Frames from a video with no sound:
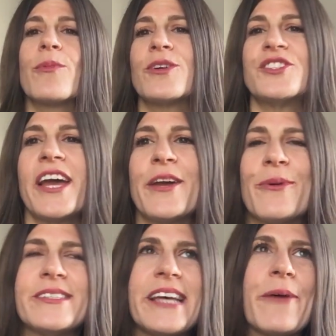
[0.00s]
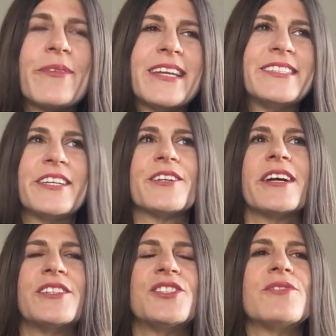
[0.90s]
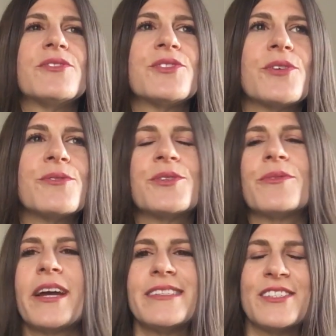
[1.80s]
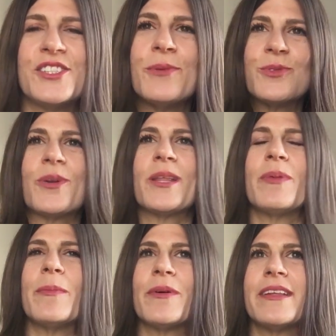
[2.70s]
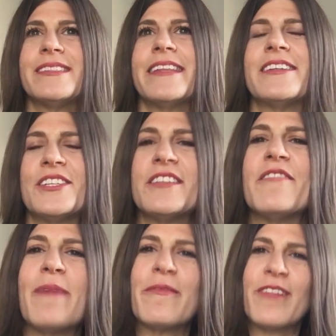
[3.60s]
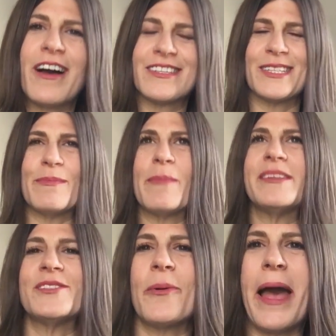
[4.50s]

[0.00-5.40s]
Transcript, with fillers: Borget, who I sat with at dinner, and she was so, so nice. And she was one of the people that said that she loved my vlogs, and it made me so